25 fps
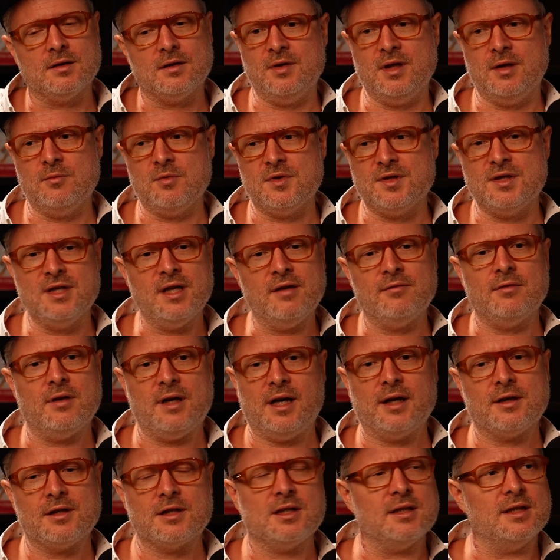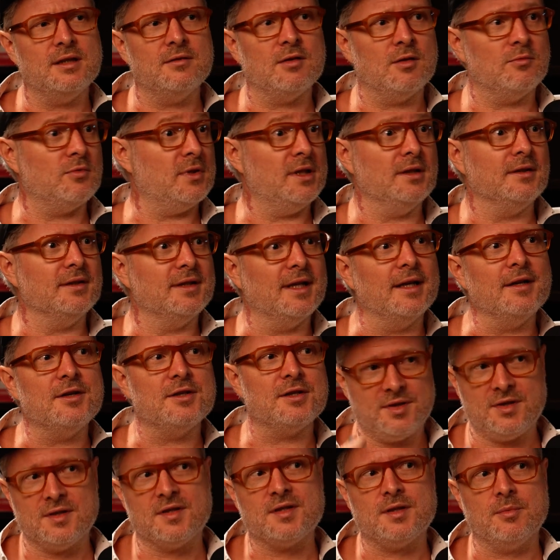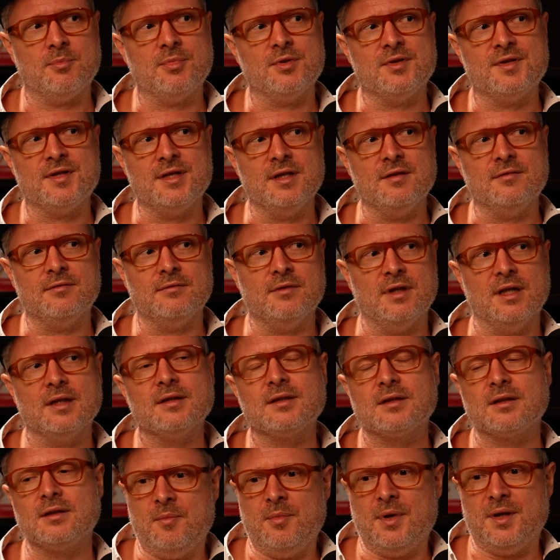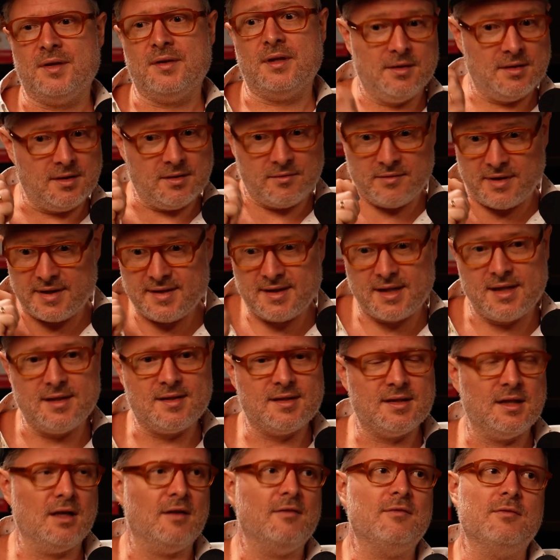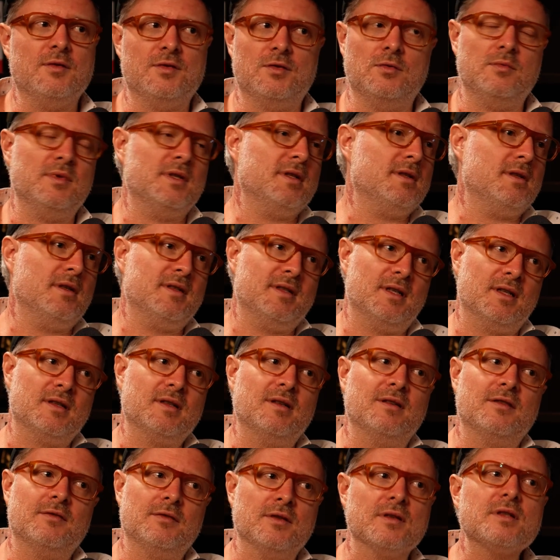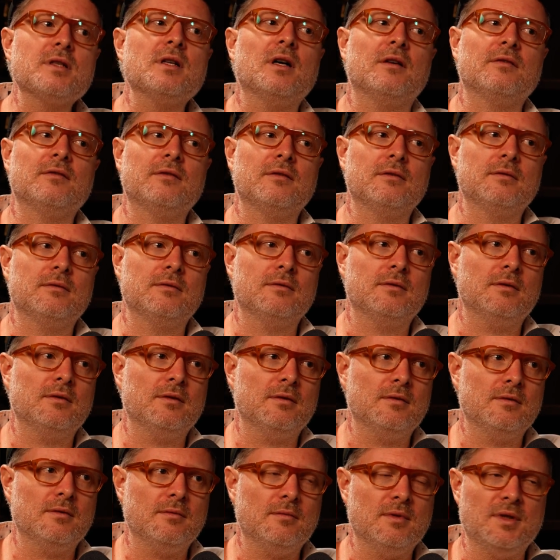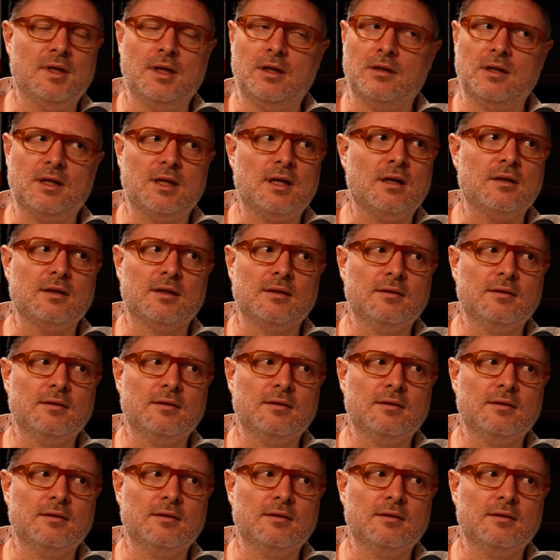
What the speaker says: There was never actually a real danger, just a perceived risk. But the risky stuff was always the successful stuff, without a doubt.